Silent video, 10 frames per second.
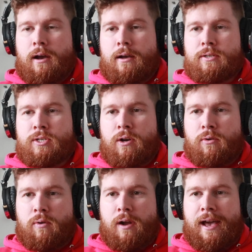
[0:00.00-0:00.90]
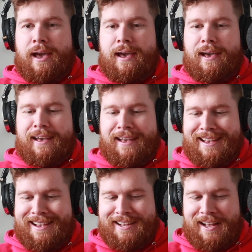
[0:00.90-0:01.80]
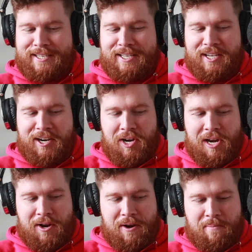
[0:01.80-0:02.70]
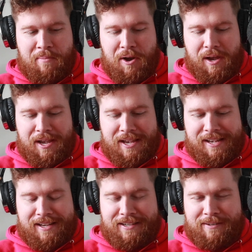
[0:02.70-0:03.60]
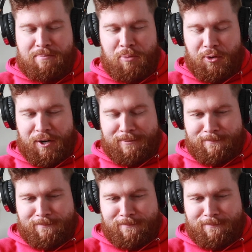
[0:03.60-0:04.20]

so uh, as I said earlier, my mother